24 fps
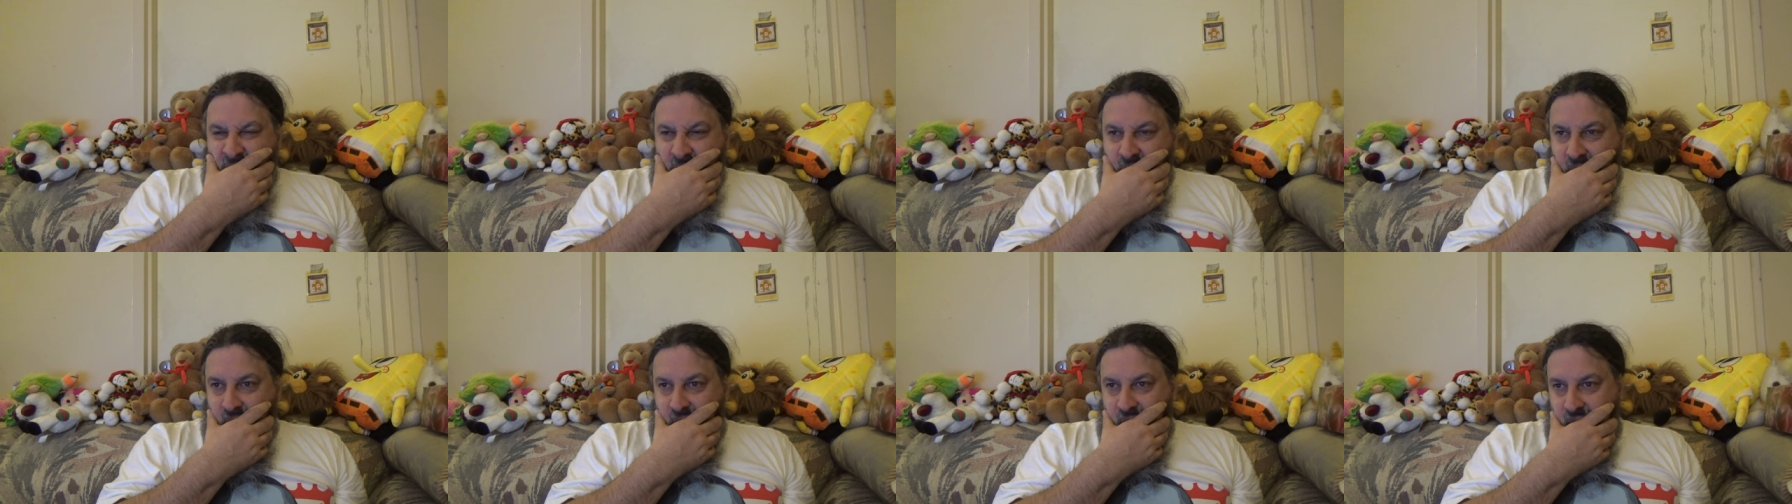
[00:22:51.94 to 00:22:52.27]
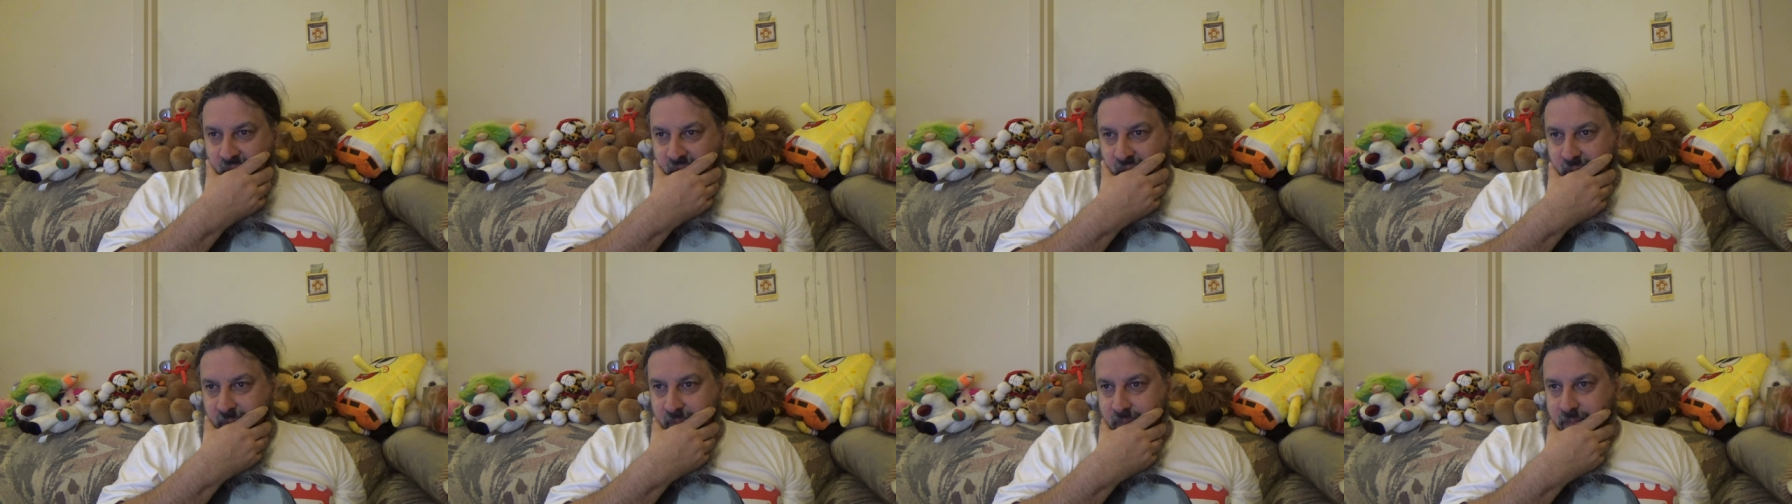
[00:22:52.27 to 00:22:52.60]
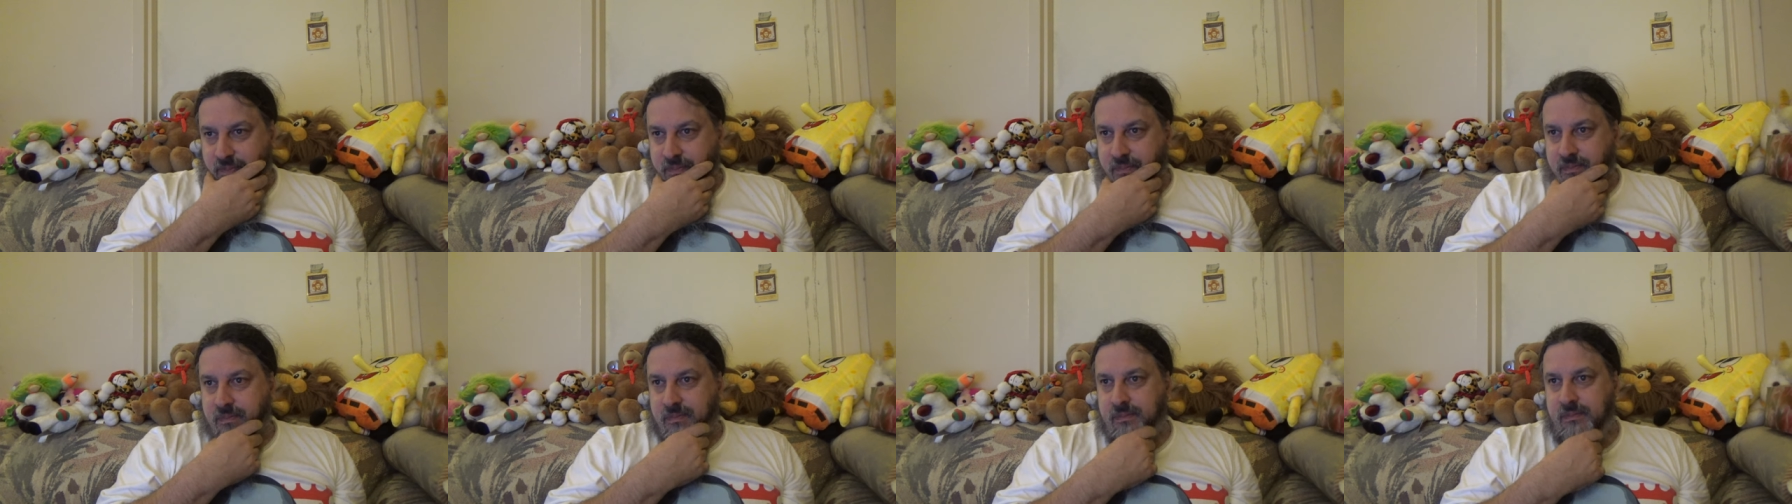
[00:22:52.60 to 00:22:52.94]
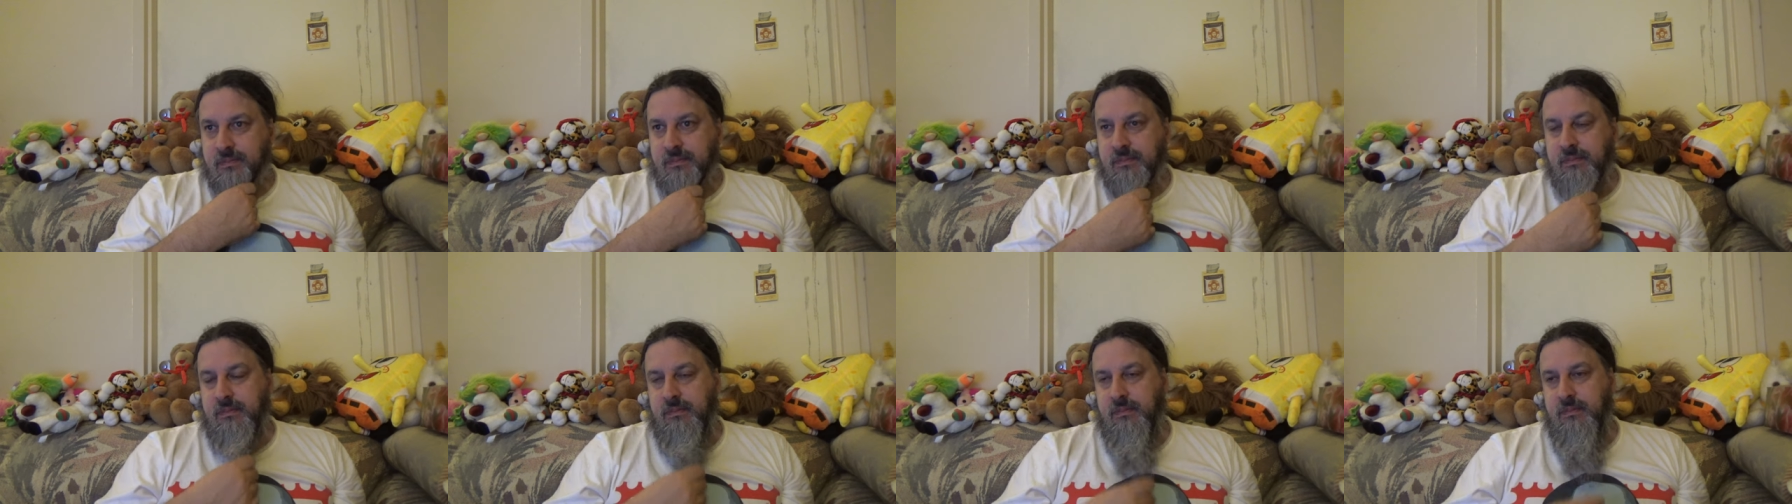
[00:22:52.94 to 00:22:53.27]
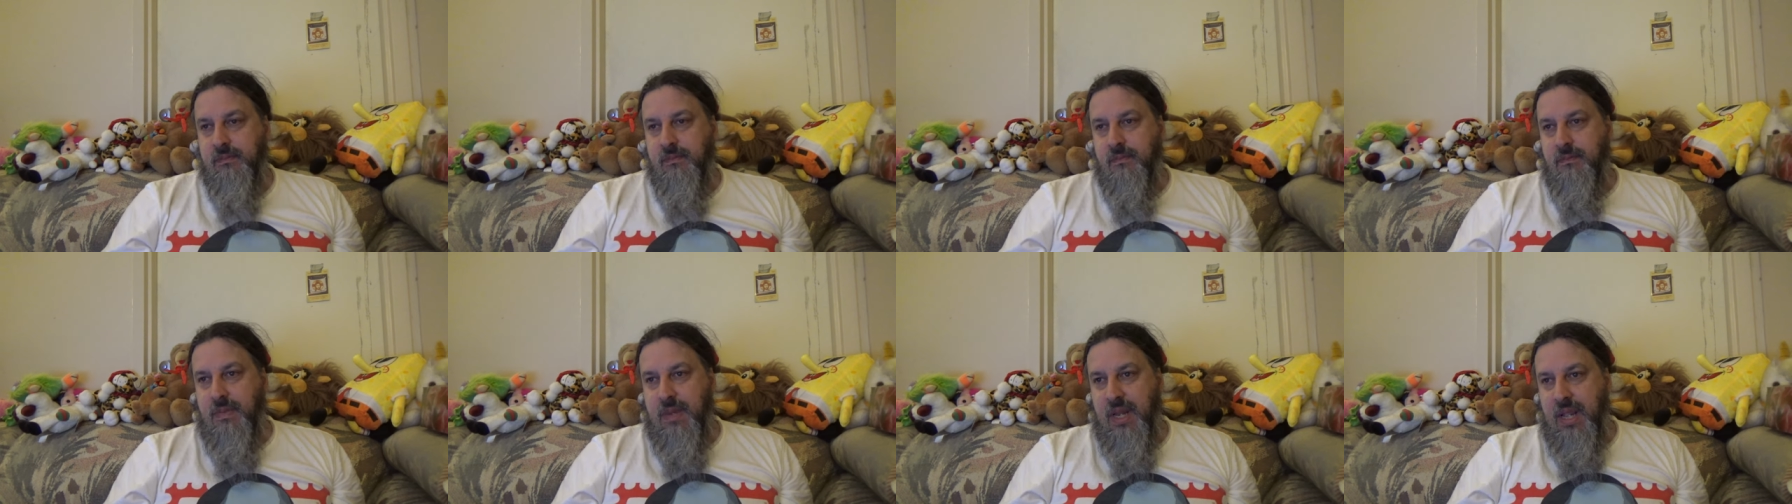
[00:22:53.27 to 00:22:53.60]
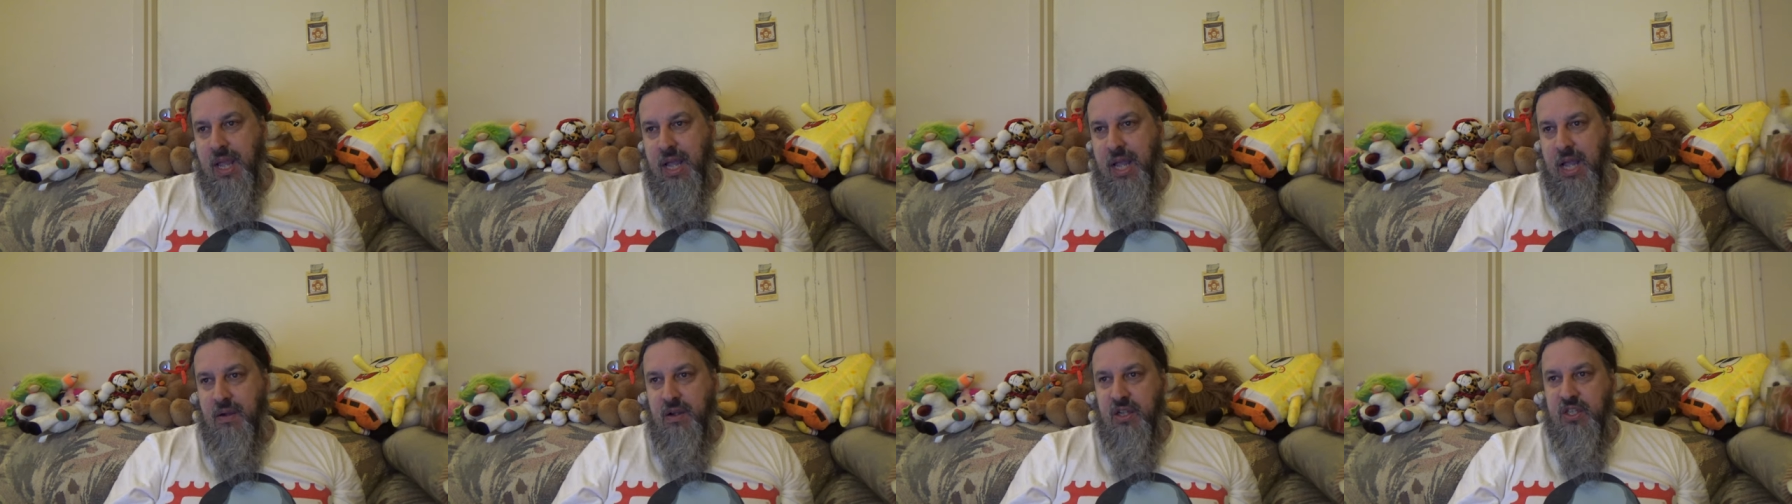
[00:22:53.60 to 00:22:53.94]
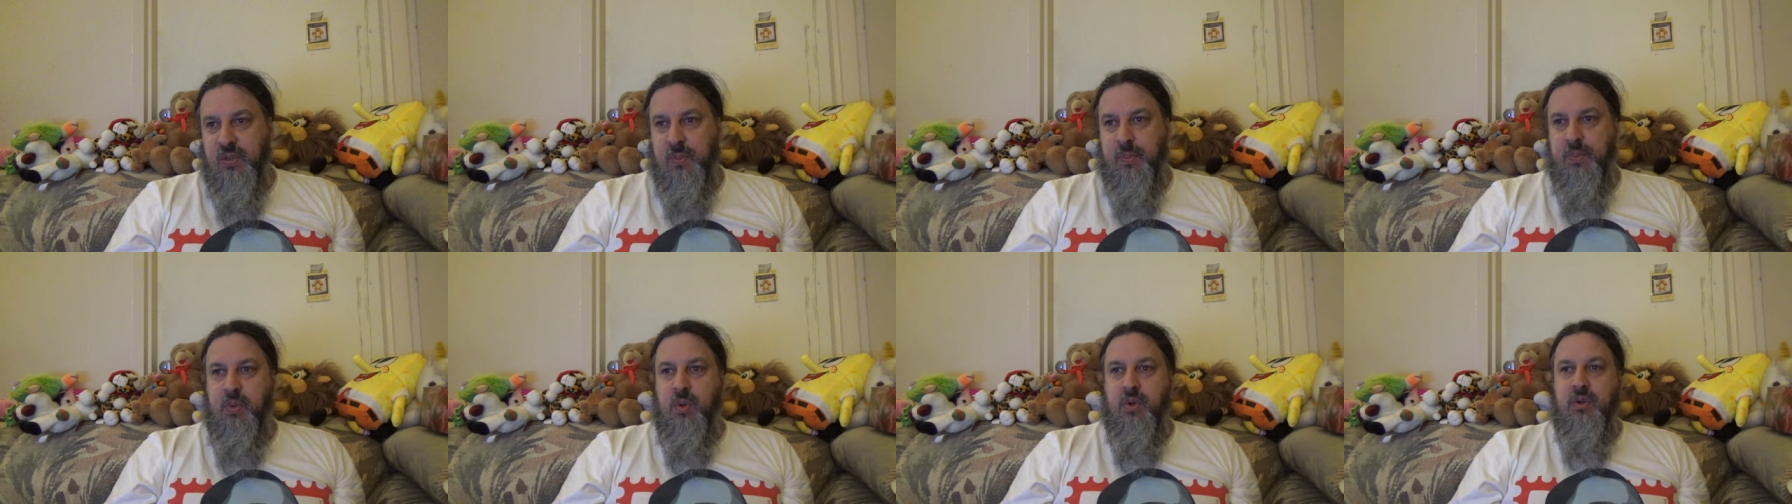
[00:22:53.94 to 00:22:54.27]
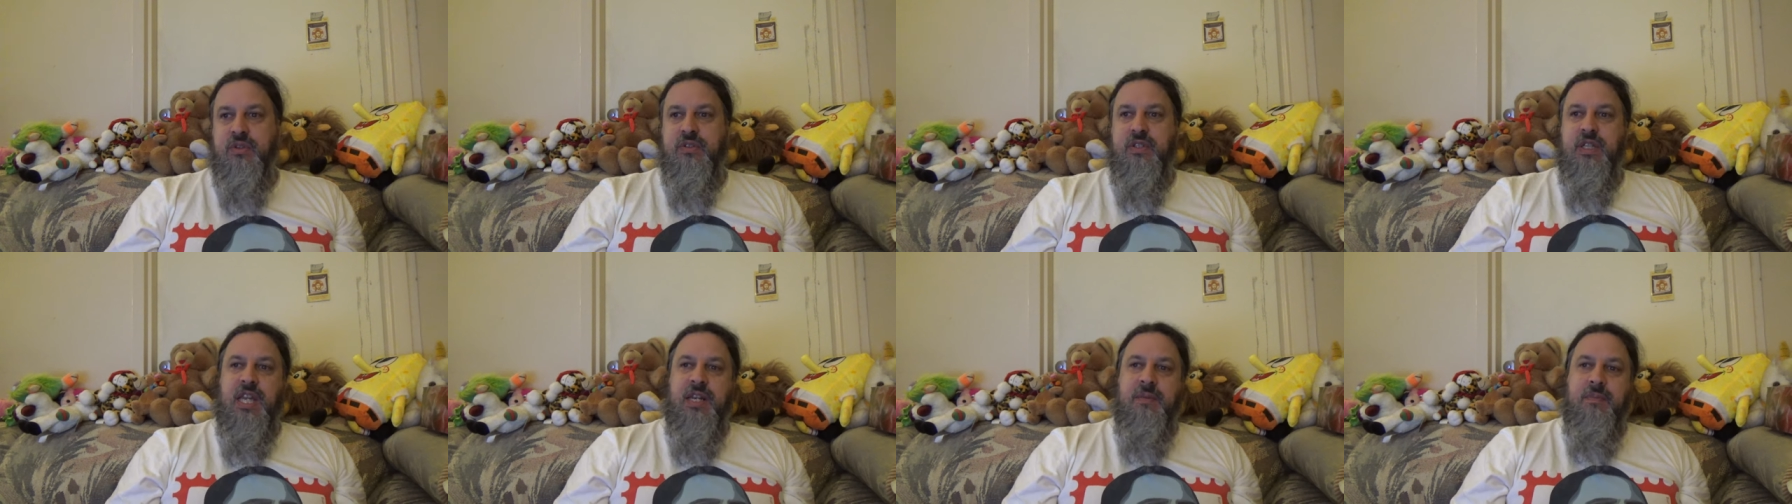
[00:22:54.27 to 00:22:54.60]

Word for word: I was supposed to